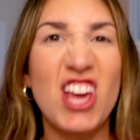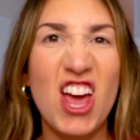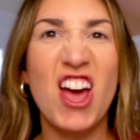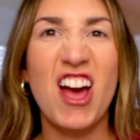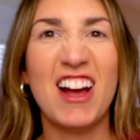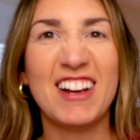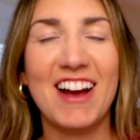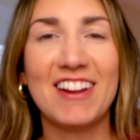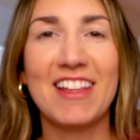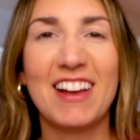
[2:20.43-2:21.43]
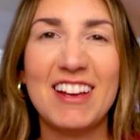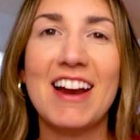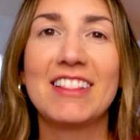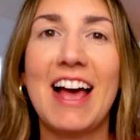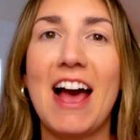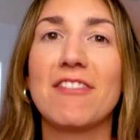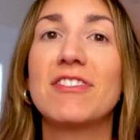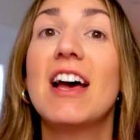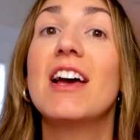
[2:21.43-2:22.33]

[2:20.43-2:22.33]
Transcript: yeah, I got it, I gotta laugh.